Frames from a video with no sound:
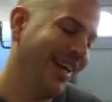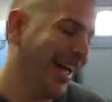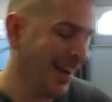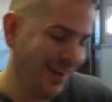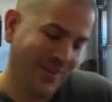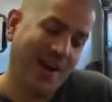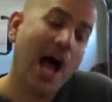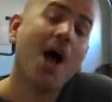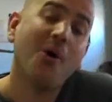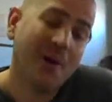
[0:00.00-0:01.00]
I don't know.
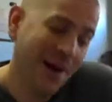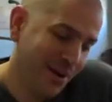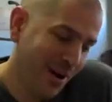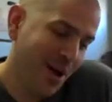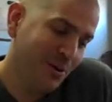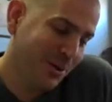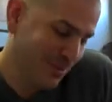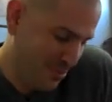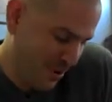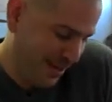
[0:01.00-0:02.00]
I was
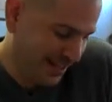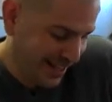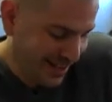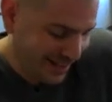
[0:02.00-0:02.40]
impressed.